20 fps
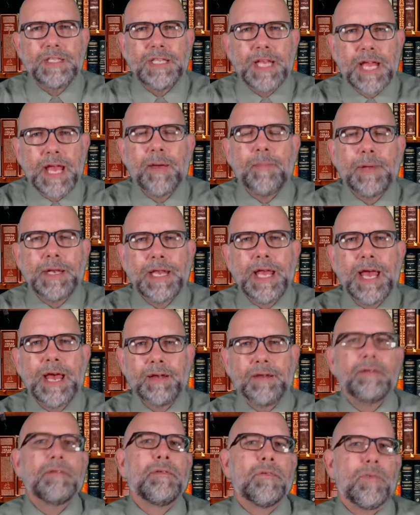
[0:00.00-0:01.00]
to him, and
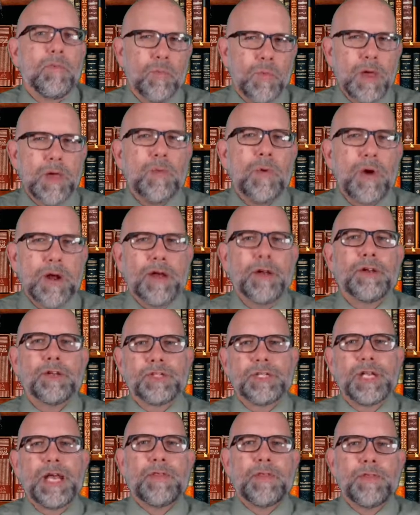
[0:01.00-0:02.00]
yet we want to
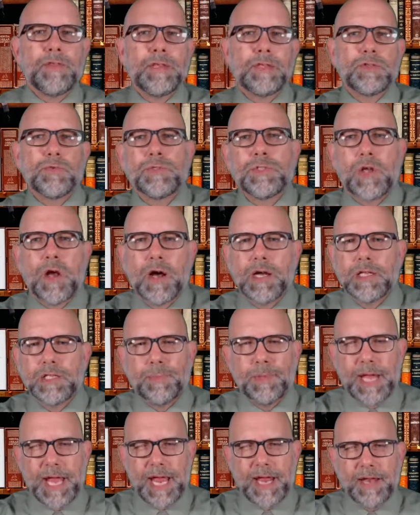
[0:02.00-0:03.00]
understand that this was God's
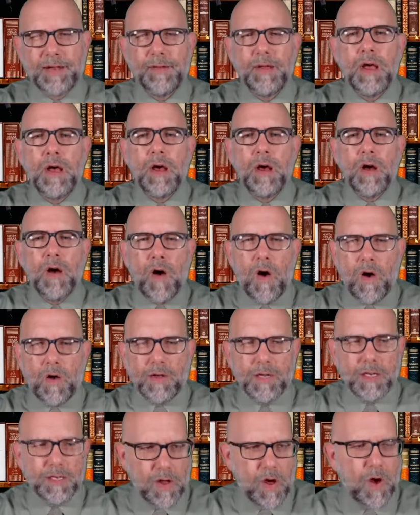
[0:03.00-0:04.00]
plan
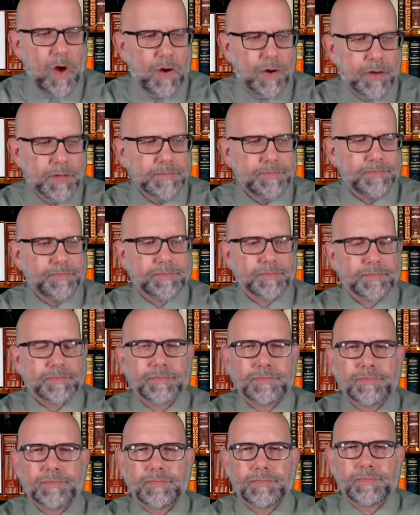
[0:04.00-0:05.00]
all along.
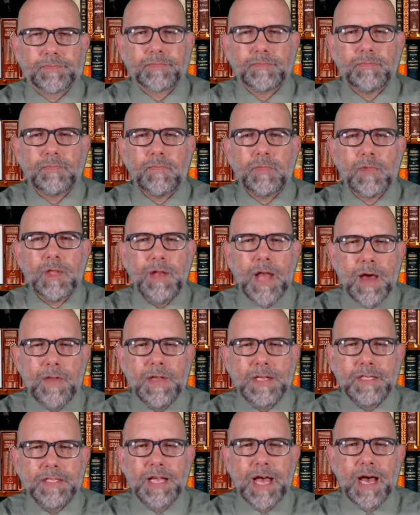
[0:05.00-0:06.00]
Now
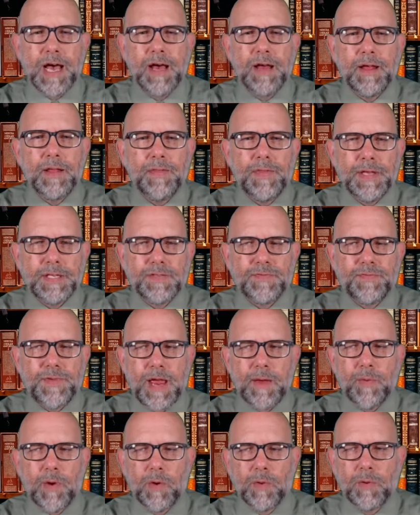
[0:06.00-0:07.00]
this
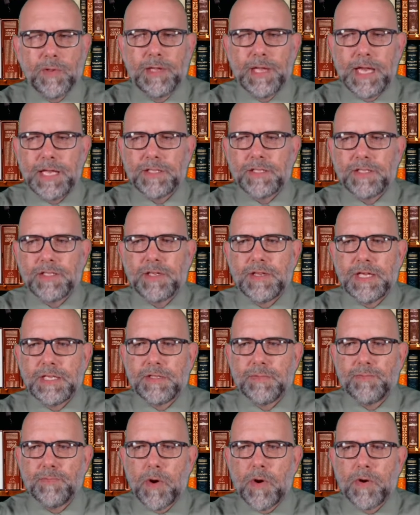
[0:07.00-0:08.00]
Pharaoh leads to
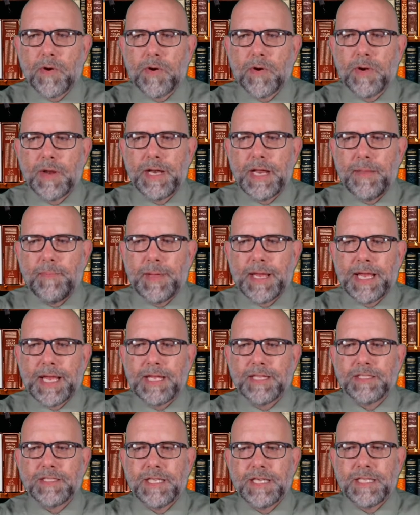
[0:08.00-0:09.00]
this murder, and he
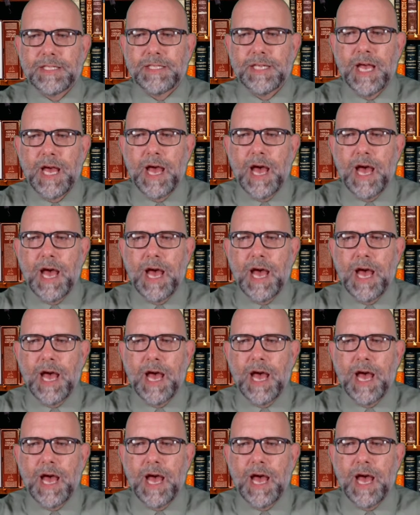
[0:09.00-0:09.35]
begins this